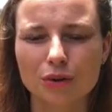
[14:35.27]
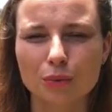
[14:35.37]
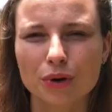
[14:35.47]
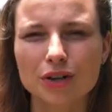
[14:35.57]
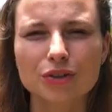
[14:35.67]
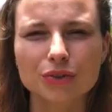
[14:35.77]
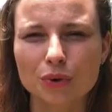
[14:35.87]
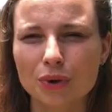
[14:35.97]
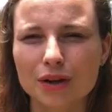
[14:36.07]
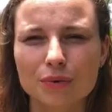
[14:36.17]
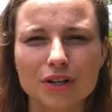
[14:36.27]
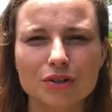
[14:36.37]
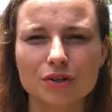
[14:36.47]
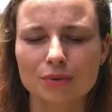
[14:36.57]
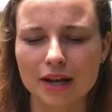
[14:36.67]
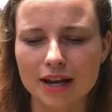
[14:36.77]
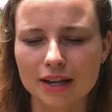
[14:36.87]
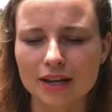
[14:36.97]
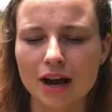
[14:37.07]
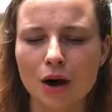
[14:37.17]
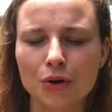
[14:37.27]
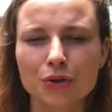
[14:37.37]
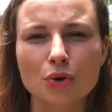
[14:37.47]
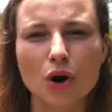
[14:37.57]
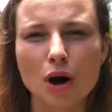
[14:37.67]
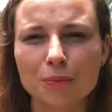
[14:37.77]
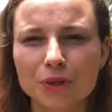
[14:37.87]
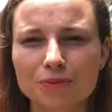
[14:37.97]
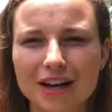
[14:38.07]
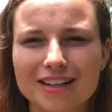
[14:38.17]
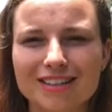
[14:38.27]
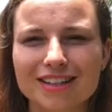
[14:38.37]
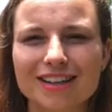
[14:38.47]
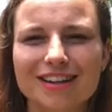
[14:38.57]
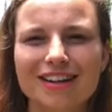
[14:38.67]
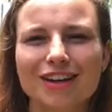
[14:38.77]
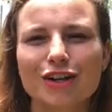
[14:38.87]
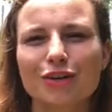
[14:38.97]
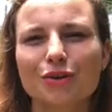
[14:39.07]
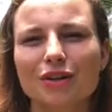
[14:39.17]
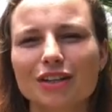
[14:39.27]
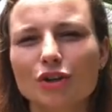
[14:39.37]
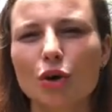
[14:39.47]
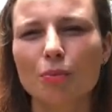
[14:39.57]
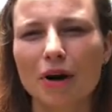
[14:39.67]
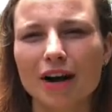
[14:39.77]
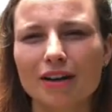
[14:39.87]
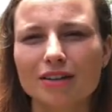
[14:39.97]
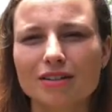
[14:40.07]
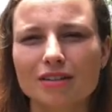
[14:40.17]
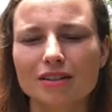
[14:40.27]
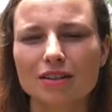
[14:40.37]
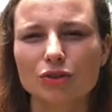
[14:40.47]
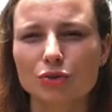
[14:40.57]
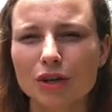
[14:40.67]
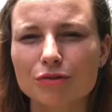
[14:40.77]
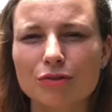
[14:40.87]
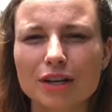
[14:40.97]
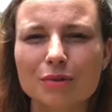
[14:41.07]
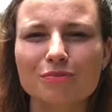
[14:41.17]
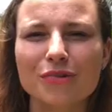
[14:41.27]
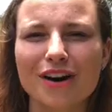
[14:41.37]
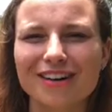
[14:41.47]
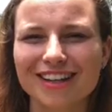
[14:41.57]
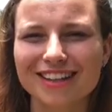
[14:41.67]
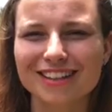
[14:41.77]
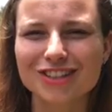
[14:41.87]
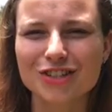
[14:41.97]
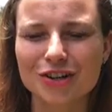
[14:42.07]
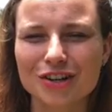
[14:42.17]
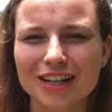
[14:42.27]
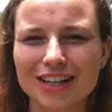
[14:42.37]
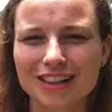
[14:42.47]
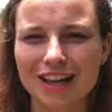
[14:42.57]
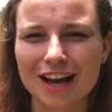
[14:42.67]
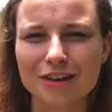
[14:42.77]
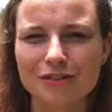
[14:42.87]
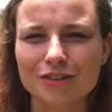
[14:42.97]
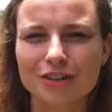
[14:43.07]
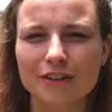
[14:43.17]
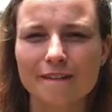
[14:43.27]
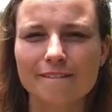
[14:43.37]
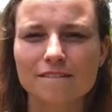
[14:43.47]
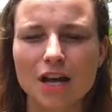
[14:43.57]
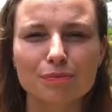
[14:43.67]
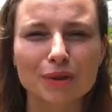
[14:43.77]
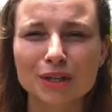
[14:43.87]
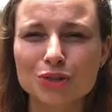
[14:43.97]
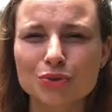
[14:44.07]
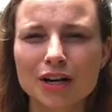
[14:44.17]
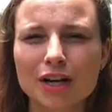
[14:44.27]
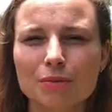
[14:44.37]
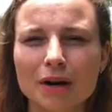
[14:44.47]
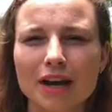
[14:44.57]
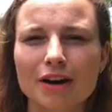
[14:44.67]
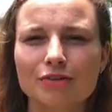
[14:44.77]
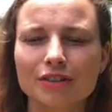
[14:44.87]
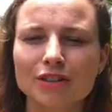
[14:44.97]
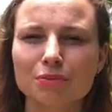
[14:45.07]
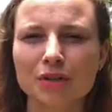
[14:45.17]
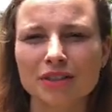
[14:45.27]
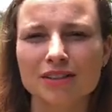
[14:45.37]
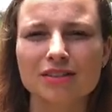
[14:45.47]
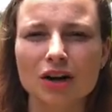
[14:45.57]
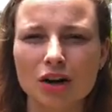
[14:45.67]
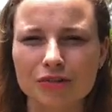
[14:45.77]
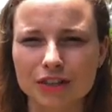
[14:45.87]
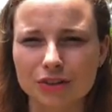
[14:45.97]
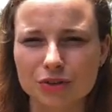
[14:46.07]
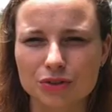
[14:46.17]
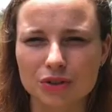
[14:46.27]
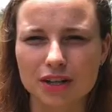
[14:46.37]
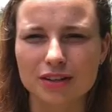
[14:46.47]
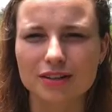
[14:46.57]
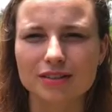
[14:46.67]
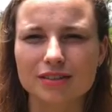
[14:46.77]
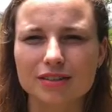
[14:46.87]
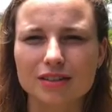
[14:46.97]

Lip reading: What are you doing? What are you creating? How are you optimizing your ego mind to embark in this journey in life? Not being triggered by everything, but dissolving those triggers